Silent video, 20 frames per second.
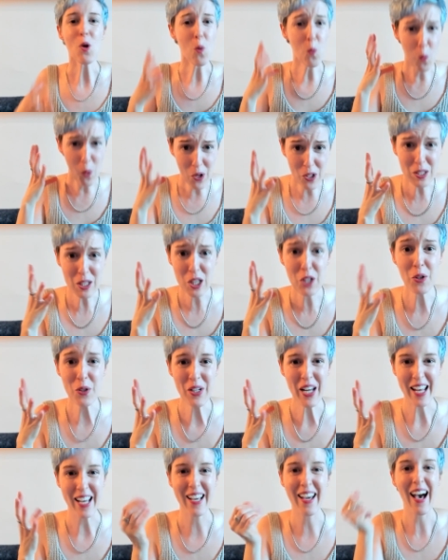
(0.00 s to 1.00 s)
we're
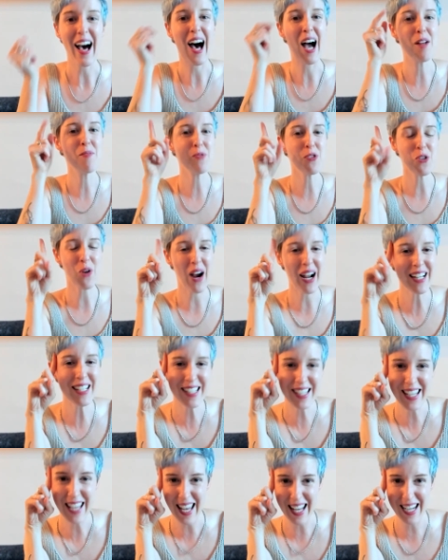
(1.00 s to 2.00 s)
learning. I'm trying
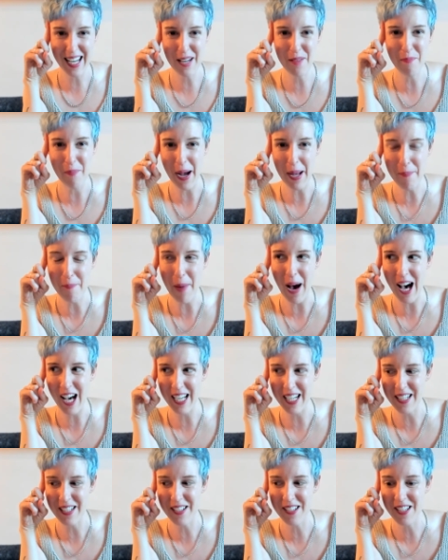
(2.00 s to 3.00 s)
to get in my
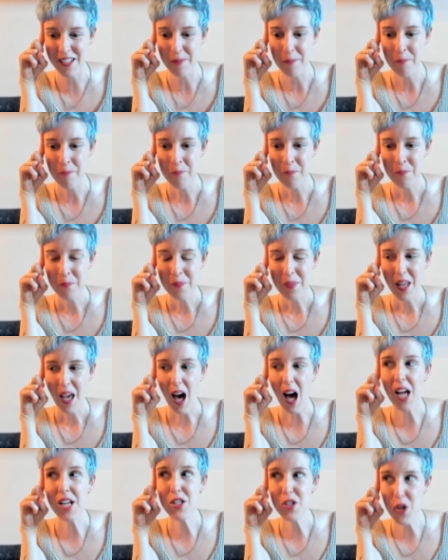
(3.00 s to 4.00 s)
mind.
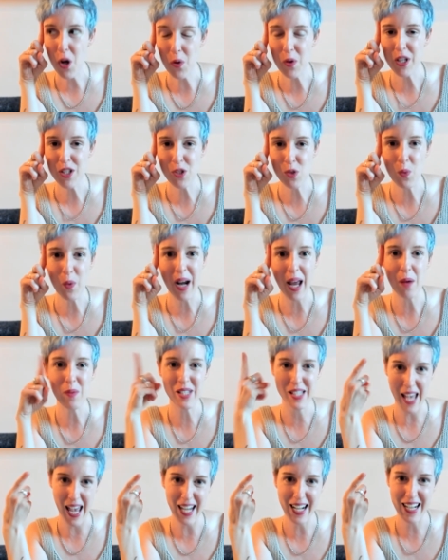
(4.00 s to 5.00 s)
I noticed when I
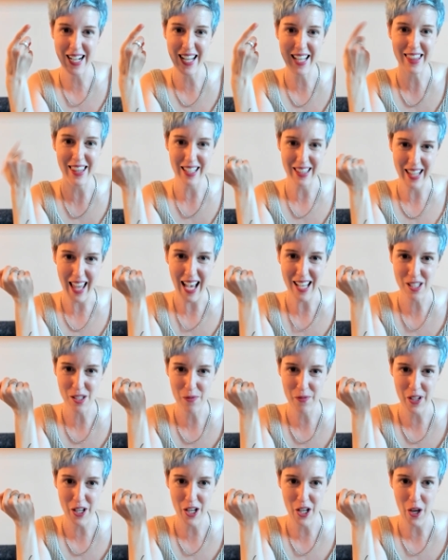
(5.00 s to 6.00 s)
was editing the last
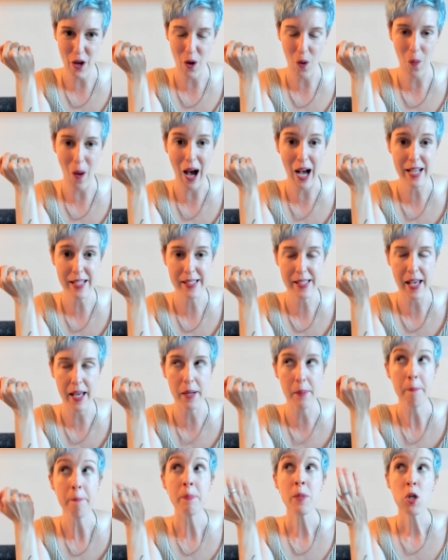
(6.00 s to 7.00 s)
video, I
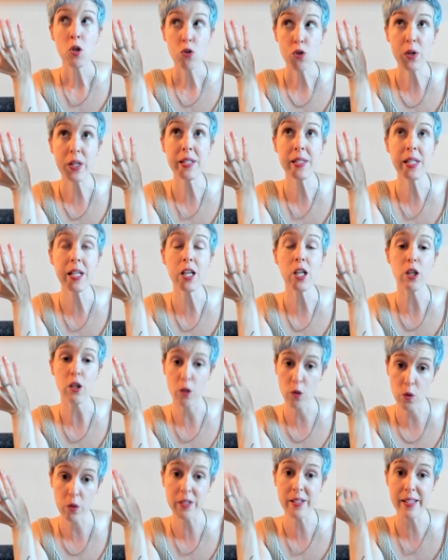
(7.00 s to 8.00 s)
said, Tracy,
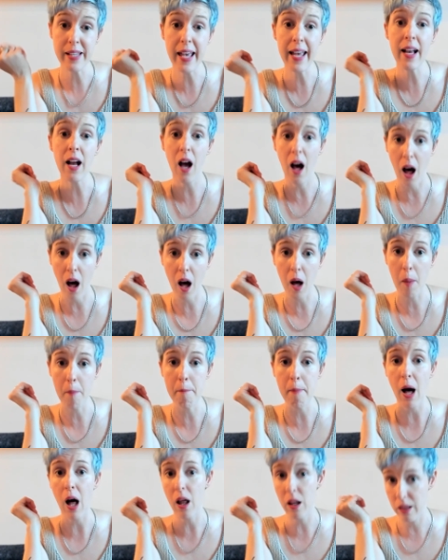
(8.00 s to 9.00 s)
you're saying
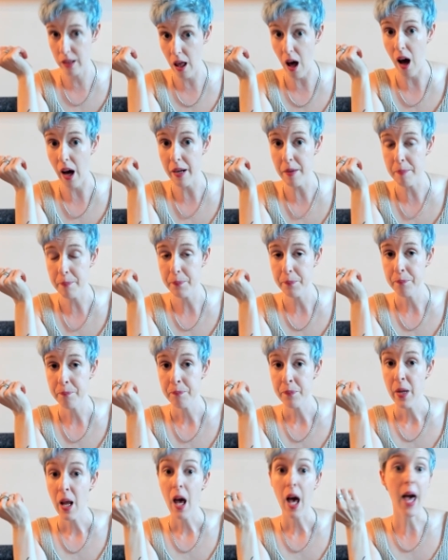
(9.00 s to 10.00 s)
a lot.
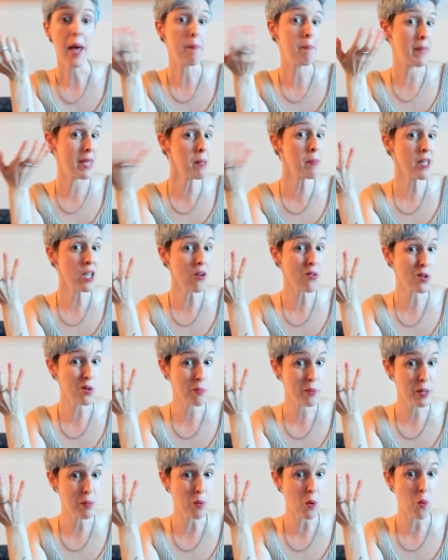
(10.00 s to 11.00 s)
And maybe other
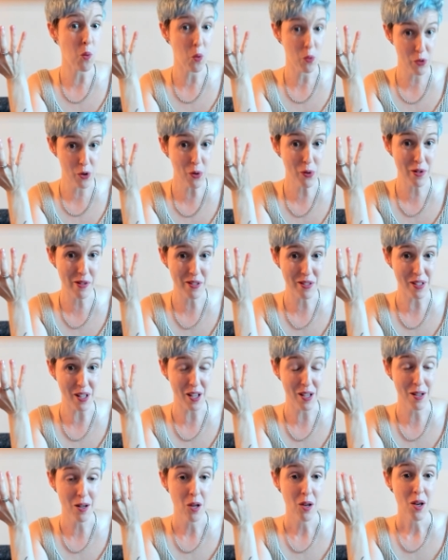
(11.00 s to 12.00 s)
people won't notice
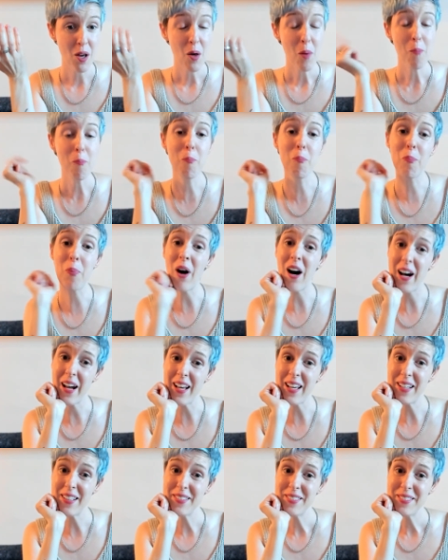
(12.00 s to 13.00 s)
it,
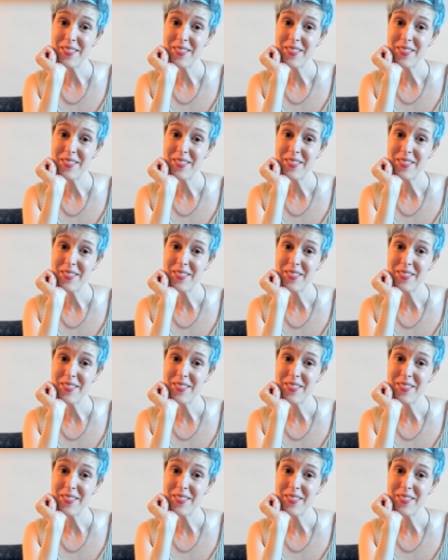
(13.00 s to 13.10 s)
but